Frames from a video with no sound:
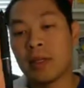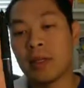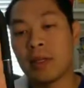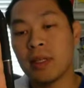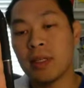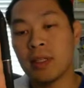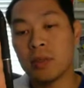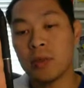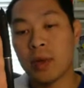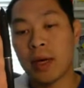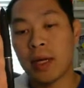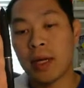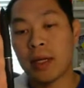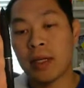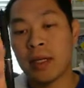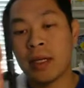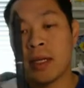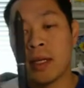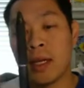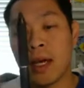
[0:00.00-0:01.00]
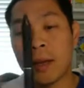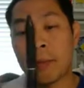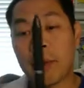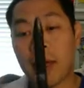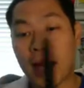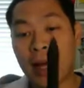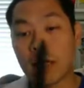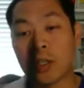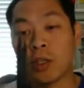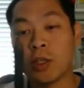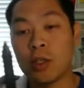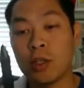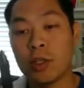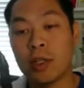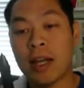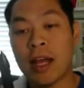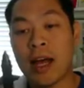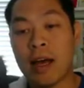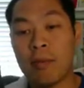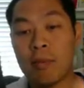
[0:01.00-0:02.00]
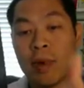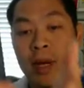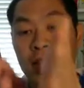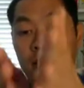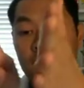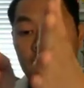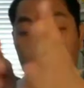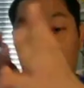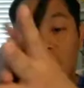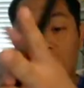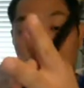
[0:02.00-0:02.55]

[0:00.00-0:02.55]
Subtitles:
it this way. I mean, I could have my left